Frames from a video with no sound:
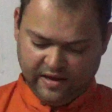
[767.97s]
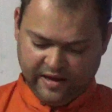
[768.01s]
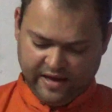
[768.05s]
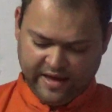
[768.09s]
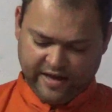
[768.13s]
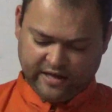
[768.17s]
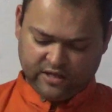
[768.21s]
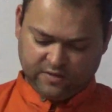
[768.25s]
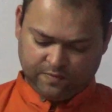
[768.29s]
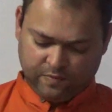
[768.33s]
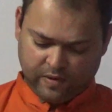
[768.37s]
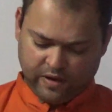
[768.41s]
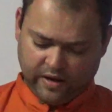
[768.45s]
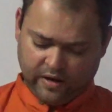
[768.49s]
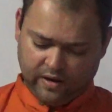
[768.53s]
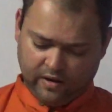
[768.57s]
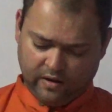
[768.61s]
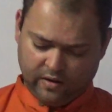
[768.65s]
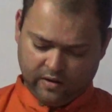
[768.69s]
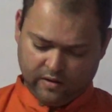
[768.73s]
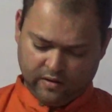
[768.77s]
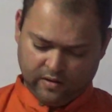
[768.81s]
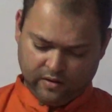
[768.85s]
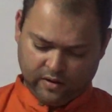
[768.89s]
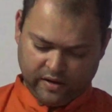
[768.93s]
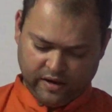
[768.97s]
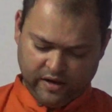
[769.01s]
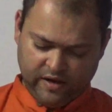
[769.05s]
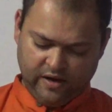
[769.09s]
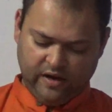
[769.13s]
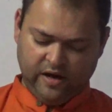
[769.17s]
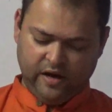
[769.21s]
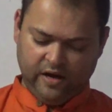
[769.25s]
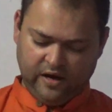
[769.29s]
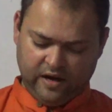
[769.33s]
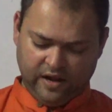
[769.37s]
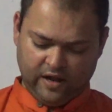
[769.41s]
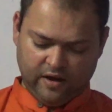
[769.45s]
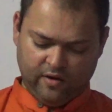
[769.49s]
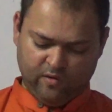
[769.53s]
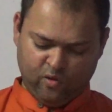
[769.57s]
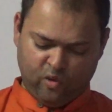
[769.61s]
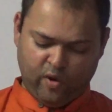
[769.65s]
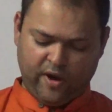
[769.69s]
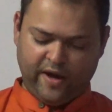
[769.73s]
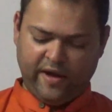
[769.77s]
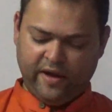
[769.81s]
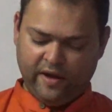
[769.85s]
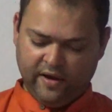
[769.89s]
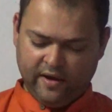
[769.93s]
Explain in detail
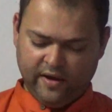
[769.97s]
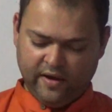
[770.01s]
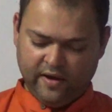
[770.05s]
why.